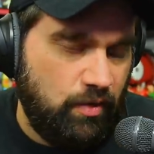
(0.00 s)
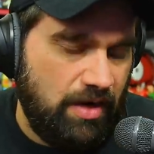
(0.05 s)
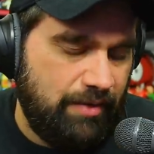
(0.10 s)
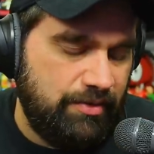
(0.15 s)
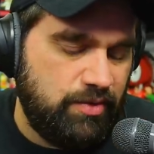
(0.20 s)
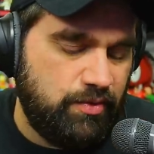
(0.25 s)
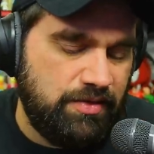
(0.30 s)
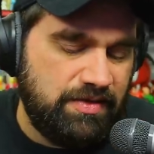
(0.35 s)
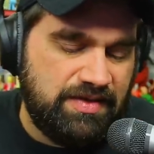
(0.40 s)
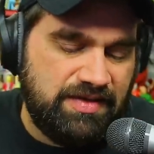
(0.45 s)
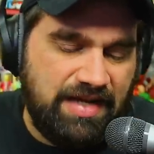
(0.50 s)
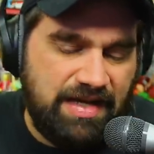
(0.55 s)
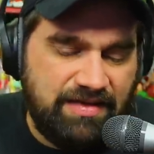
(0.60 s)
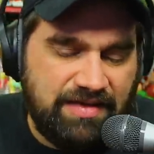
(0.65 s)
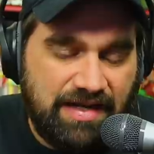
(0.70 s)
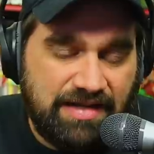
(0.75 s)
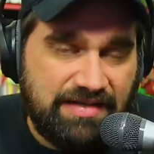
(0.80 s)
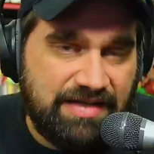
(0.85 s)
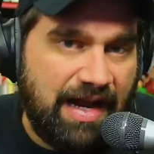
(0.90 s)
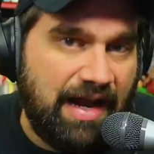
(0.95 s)
Why would you want to take
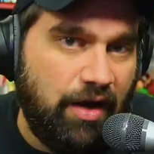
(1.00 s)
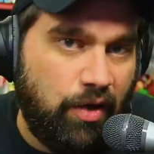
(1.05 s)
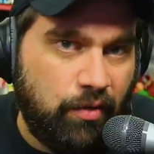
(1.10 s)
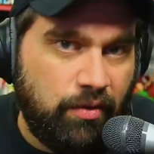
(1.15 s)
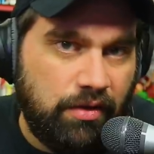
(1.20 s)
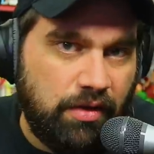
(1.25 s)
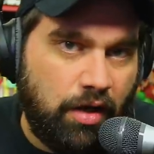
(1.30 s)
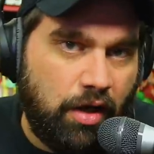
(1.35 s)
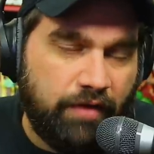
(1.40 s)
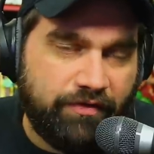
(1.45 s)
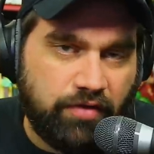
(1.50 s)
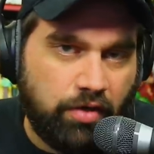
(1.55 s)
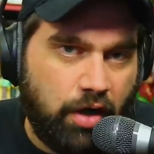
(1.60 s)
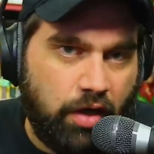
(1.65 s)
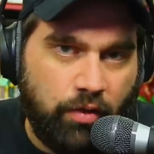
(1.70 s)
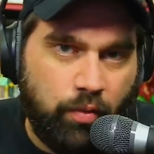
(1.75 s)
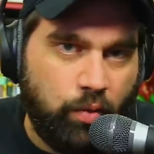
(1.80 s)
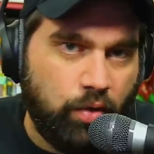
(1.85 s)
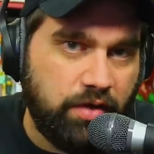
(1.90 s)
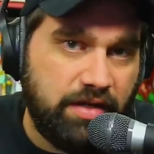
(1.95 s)
that down after
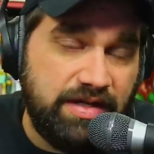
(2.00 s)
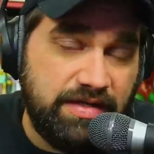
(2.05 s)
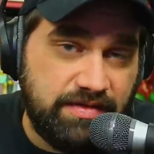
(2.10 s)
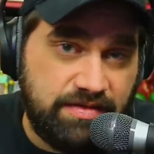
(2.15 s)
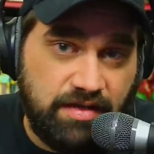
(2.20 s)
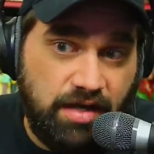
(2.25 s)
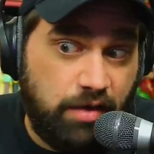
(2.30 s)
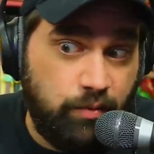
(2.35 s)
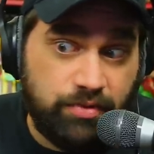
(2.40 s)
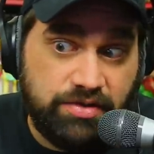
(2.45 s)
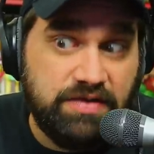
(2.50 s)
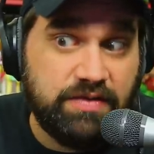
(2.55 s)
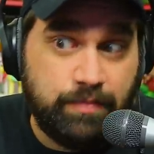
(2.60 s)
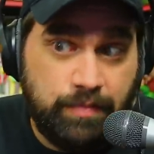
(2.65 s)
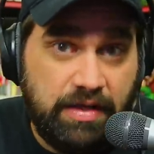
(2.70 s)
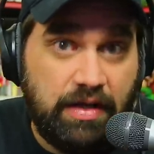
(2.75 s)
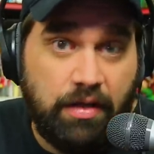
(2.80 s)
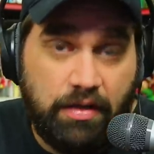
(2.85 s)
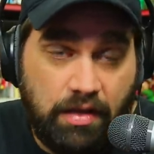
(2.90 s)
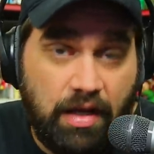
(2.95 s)
all the work he's done, which is
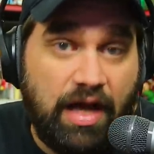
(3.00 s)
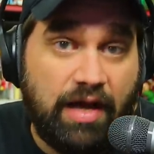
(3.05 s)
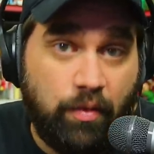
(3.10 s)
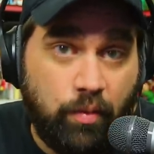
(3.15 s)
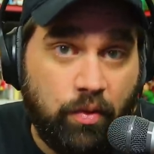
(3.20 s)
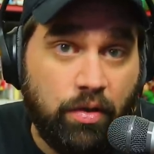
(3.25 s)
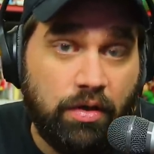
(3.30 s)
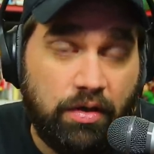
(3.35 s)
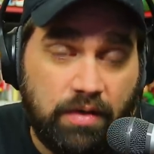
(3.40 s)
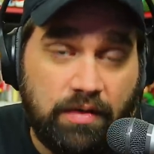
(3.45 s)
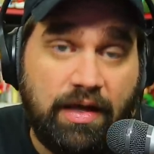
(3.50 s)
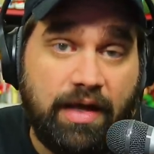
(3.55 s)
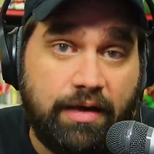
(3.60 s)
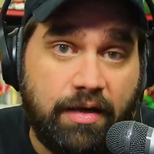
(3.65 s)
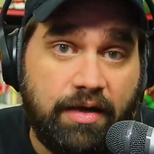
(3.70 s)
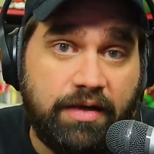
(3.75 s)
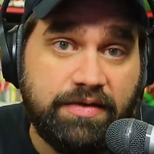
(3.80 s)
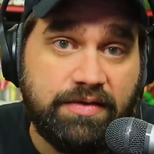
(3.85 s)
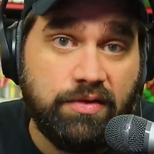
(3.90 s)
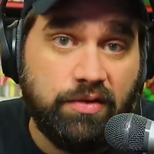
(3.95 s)
a lot of work, a lot
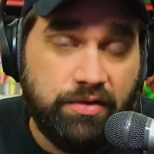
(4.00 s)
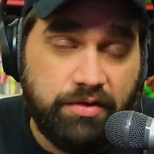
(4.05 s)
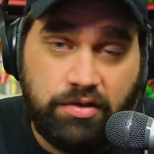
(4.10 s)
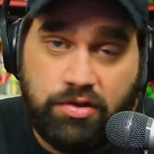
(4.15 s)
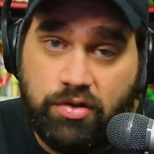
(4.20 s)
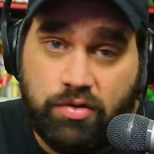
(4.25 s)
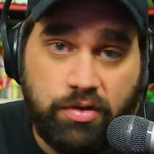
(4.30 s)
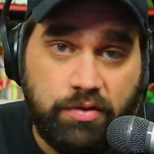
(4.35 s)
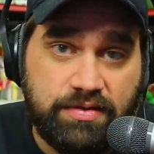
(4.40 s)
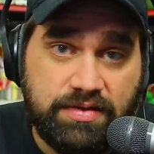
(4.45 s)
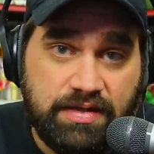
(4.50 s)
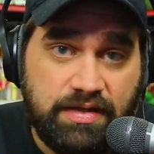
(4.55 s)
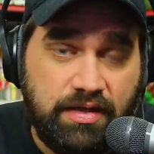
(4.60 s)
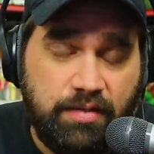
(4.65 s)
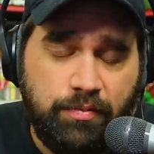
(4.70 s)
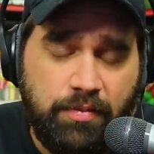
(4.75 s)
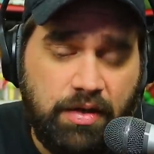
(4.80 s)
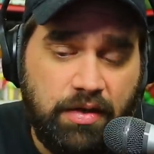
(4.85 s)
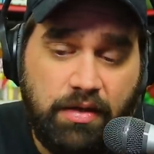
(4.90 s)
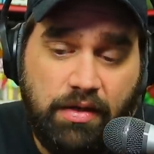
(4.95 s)
of hustle, and kudos to
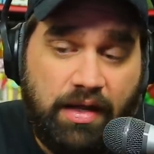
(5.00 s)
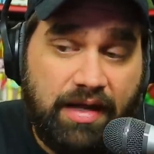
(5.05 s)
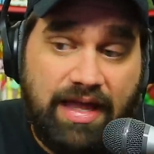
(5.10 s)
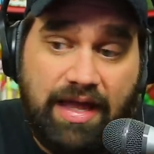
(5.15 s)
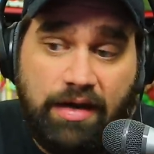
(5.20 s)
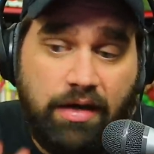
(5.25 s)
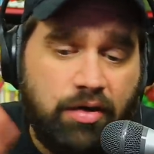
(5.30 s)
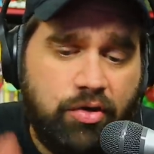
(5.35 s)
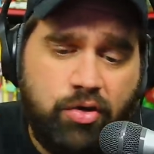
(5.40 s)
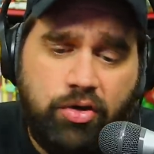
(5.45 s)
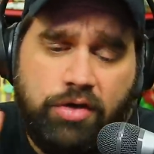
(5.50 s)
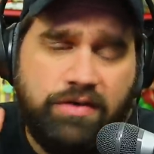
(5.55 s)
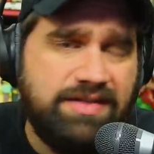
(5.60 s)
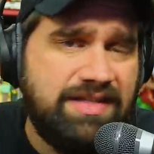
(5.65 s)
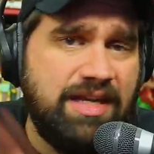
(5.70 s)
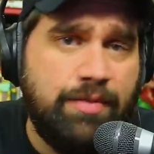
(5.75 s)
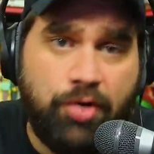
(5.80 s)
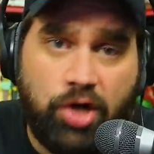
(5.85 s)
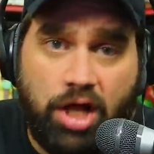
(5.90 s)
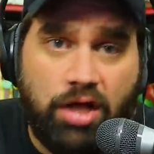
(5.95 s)
him. Again, kudos
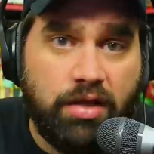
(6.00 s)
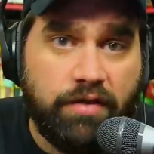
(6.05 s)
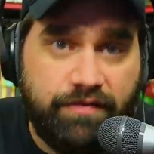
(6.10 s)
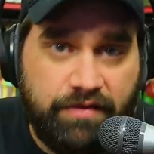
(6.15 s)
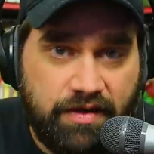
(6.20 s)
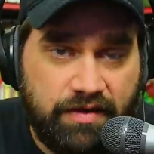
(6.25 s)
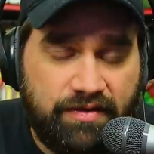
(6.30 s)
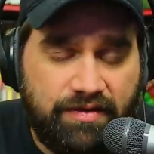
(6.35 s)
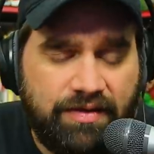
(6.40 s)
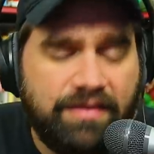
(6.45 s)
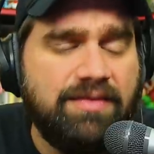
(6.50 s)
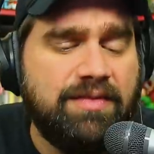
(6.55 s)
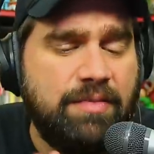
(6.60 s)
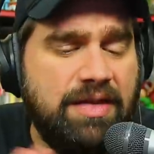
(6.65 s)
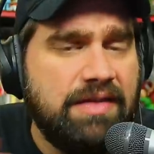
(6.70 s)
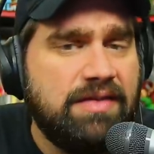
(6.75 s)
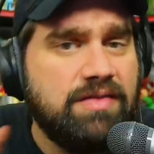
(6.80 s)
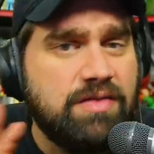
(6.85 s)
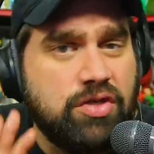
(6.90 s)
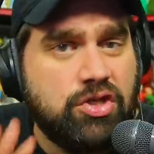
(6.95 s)
to him and all of this. To
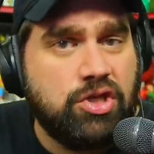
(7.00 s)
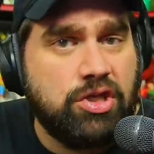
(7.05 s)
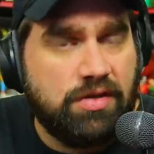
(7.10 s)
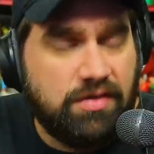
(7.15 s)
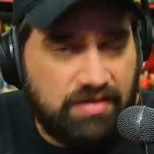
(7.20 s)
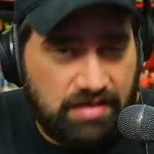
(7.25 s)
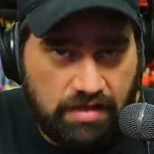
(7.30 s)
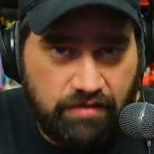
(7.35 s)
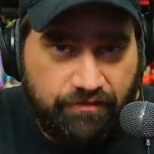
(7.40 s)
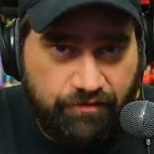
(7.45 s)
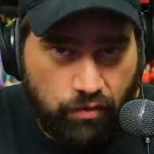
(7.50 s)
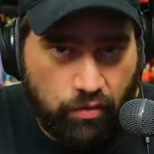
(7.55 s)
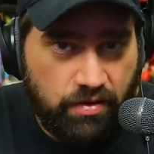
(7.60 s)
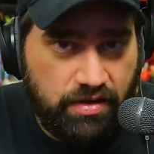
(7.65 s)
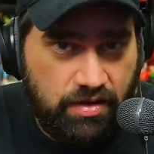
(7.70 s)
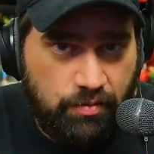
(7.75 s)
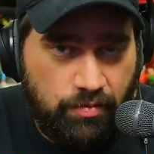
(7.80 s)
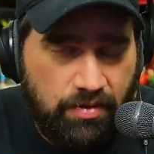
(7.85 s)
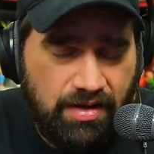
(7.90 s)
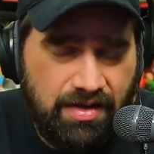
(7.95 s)
me, this is a good thing for
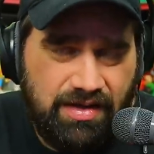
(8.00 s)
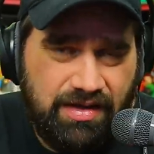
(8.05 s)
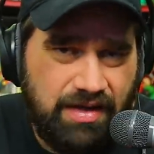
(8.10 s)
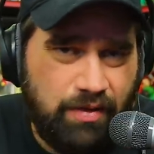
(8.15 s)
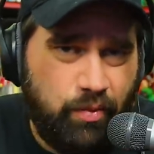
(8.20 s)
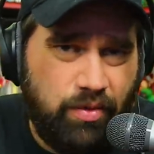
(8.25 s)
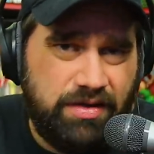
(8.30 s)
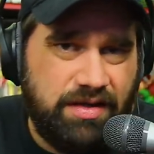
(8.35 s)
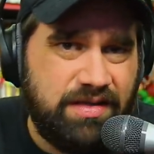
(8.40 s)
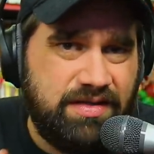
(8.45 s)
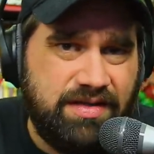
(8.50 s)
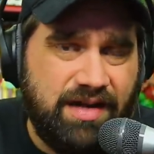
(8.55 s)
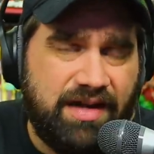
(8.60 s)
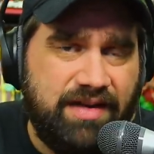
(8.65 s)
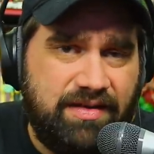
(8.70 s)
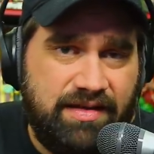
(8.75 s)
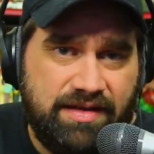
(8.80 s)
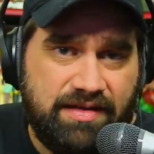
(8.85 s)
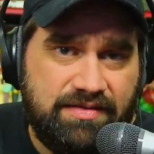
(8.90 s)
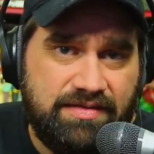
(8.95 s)
him. He wouldn't have
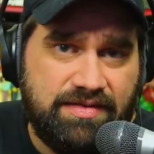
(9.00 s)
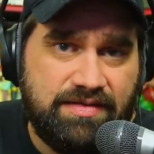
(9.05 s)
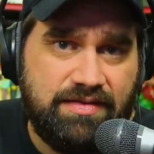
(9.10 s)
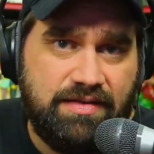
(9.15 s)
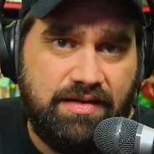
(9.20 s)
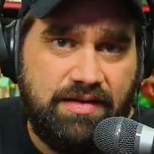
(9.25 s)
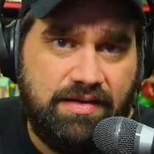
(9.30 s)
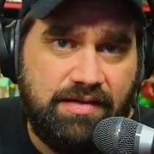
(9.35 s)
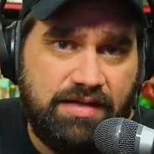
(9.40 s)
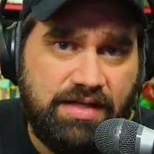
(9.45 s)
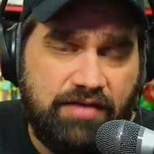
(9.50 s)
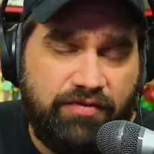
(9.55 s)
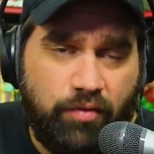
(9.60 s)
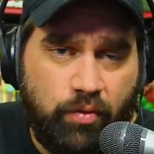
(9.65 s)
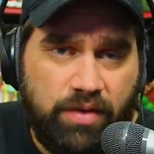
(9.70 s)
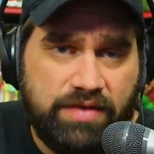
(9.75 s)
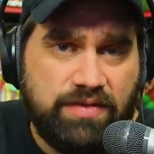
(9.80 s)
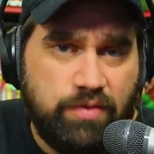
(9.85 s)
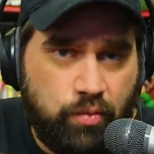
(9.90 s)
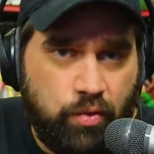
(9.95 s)
done this if it
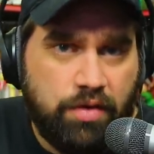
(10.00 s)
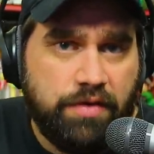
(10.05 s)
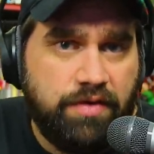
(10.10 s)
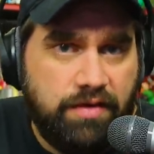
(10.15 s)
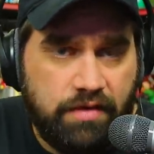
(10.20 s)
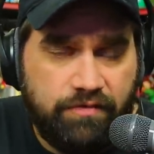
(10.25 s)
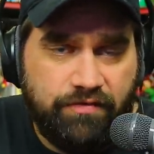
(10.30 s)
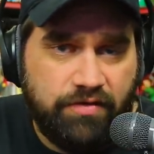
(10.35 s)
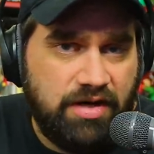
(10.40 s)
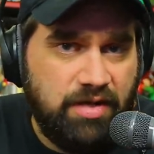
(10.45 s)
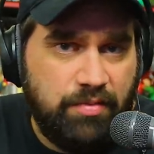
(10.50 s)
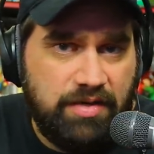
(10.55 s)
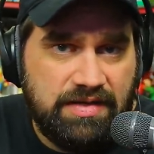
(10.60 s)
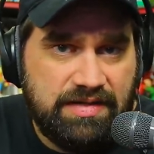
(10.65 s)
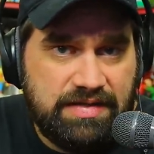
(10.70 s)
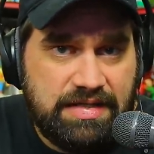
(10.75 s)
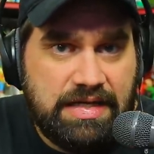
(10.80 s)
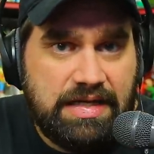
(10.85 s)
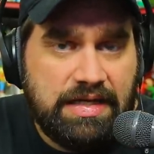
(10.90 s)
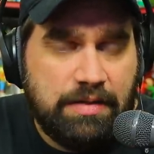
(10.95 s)
wasn't worth it for him and
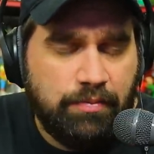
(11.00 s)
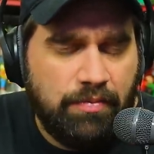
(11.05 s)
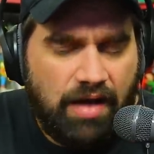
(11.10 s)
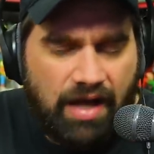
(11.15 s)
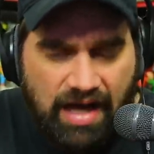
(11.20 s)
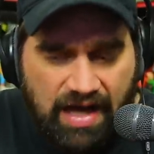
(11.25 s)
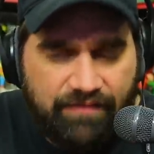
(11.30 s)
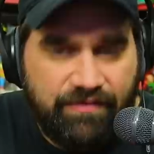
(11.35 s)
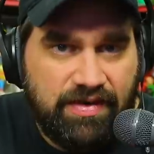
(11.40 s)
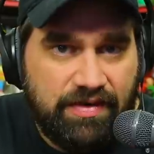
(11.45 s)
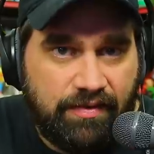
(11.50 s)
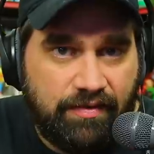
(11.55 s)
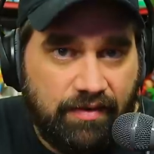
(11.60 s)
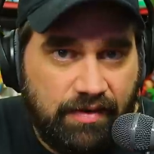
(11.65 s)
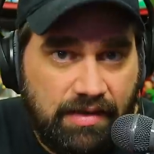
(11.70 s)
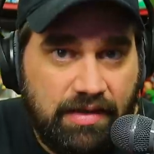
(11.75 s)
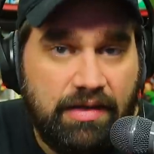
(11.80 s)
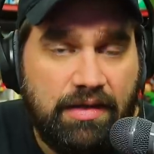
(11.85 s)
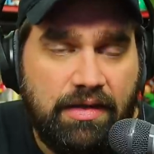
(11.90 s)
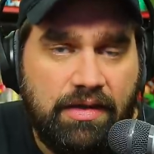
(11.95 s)
his team,
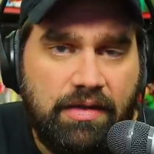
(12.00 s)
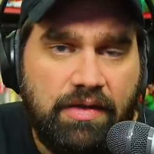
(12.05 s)
obviously.